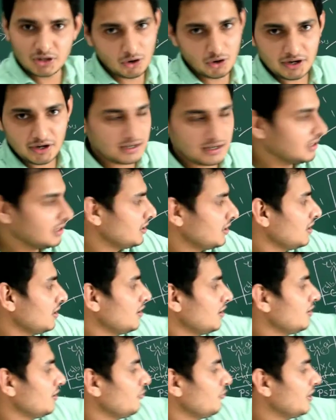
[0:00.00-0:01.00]
Got it?
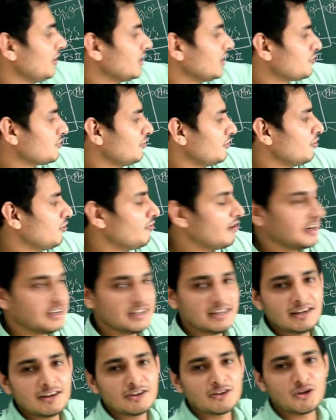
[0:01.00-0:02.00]
Whereas
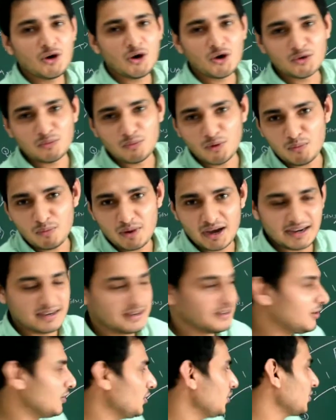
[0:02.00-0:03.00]
pheophytin, non-mobile.
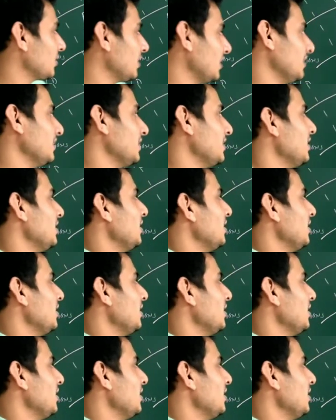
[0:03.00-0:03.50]
Okay.